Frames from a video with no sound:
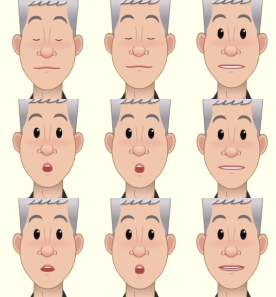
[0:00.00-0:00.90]

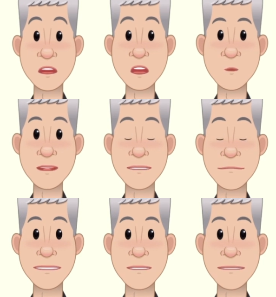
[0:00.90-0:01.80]
However, larger
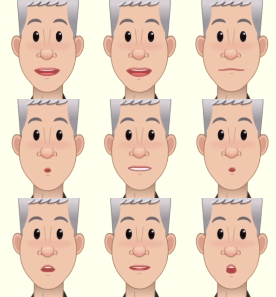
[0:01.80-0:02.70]
organisms have a much
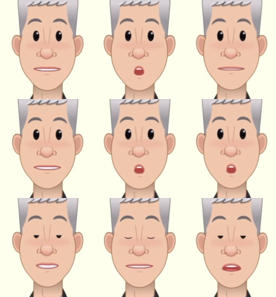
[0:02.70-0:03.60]
lower surface area
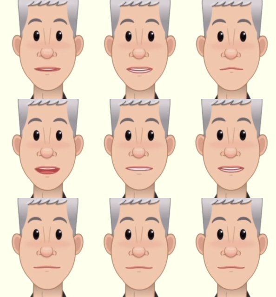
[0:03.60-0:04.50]
to volume
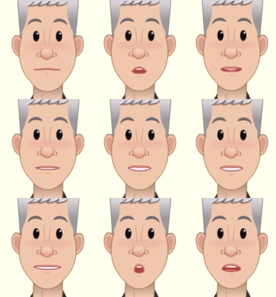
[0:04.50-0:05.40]
ratio, with the
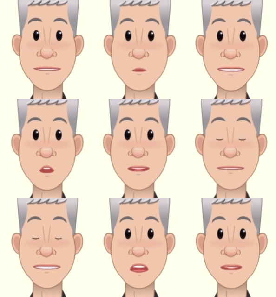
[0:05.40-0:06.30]
vast majority of
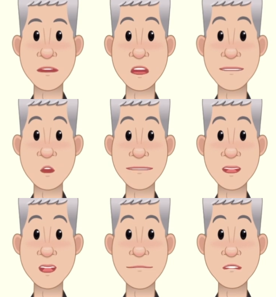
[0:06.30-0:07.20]
cells a large
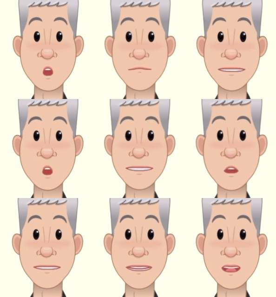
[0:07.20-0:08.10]
distance from the surface
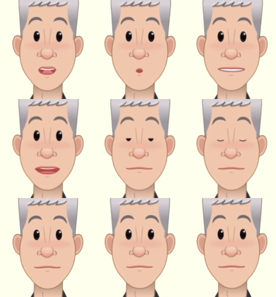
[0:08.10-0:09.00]
of the organism.
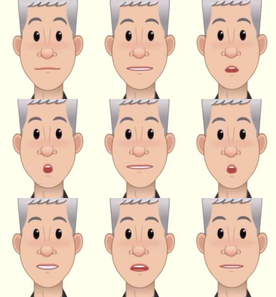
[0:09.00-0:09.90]
Also,
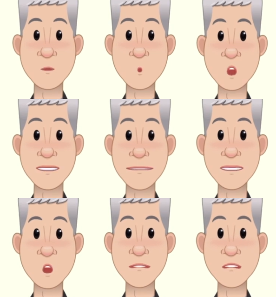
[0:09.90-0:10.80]
larger
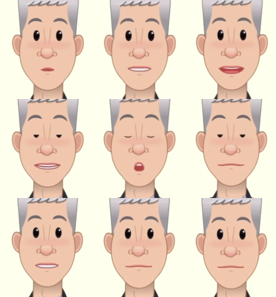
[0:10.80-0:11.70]
organisms are often very
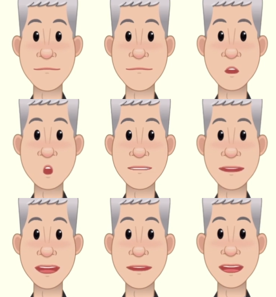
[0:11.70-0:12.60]
active and have
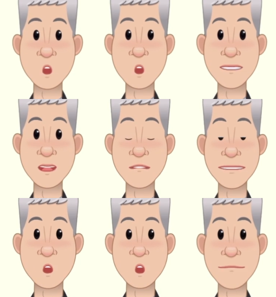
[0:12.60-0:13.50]
a high demand for
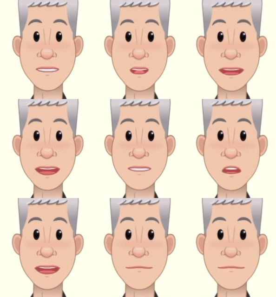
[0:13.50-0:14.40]
oxygen for
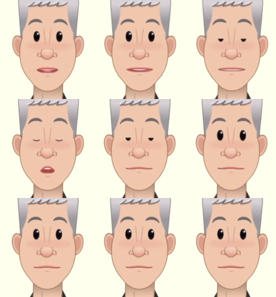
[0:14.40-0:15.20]
aerobic respiration.